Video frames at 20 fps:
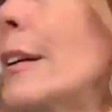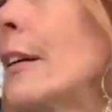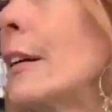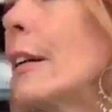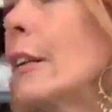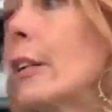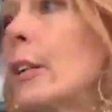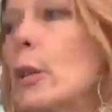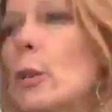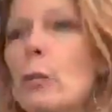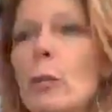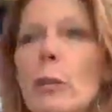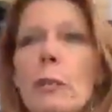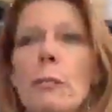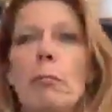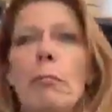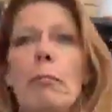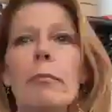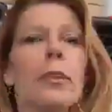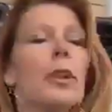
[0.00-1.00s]
you
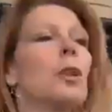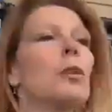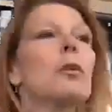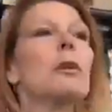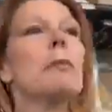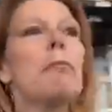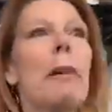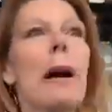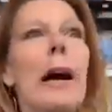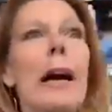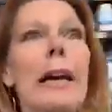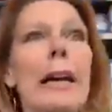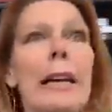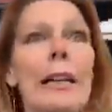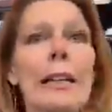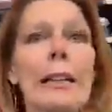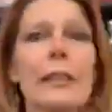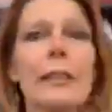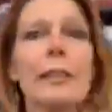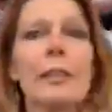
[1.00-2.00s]
would buy
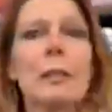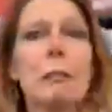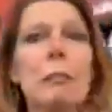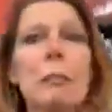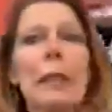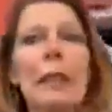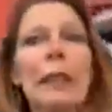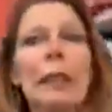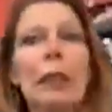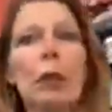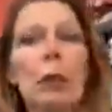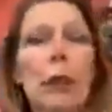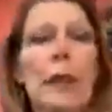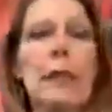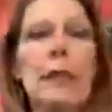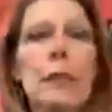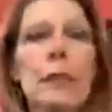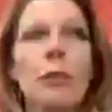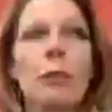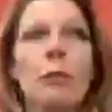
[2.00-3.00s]
into big
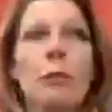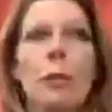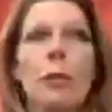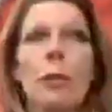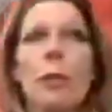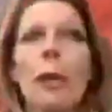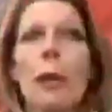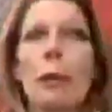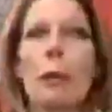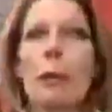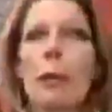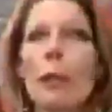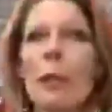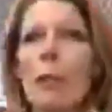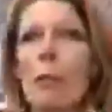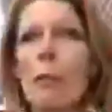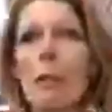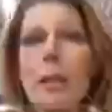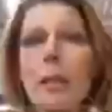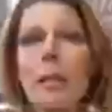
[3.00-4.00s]
crates of food that would
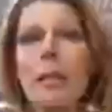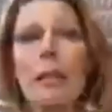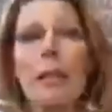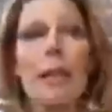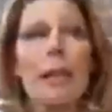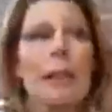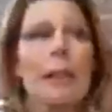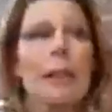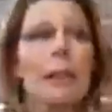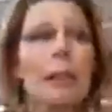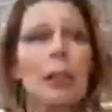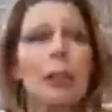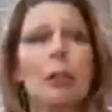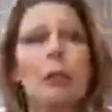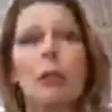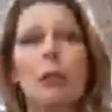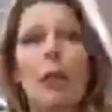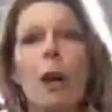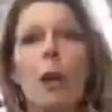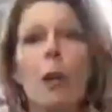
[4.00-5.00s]
come in, and then
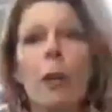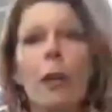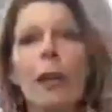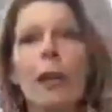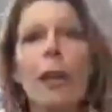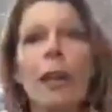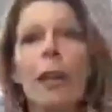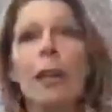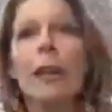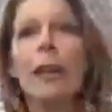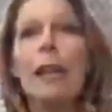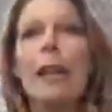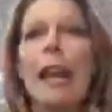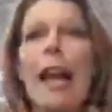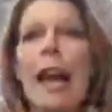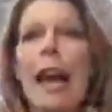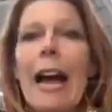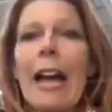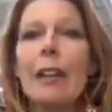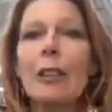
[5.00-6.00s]
you'd go in
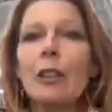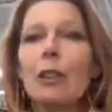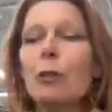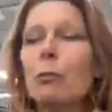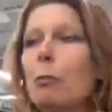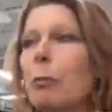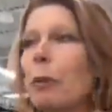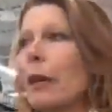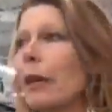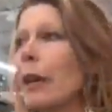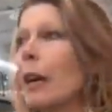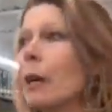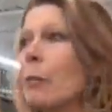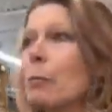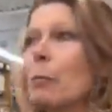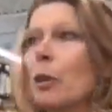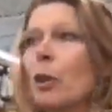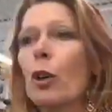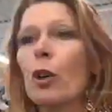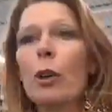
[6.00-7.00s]
and you'd pick up
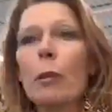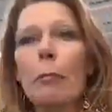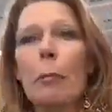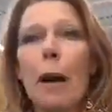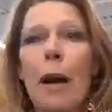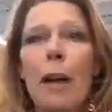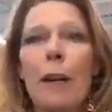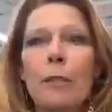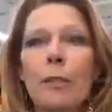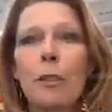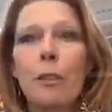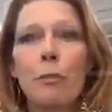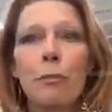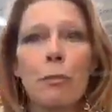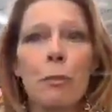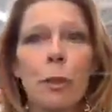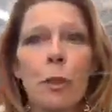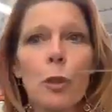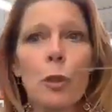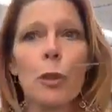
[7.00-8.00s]
your box of
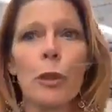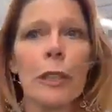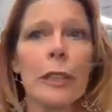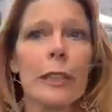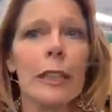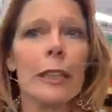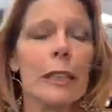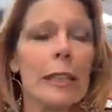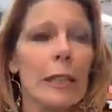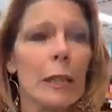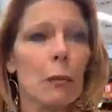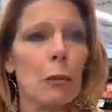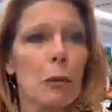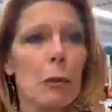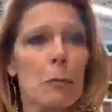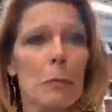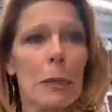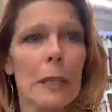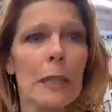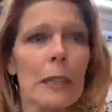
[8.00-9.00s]
food, and then there
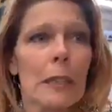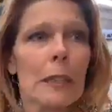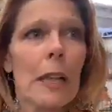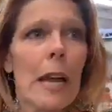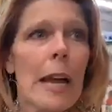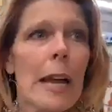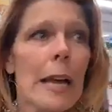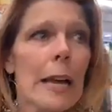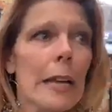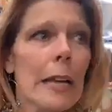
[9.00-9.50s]
would be like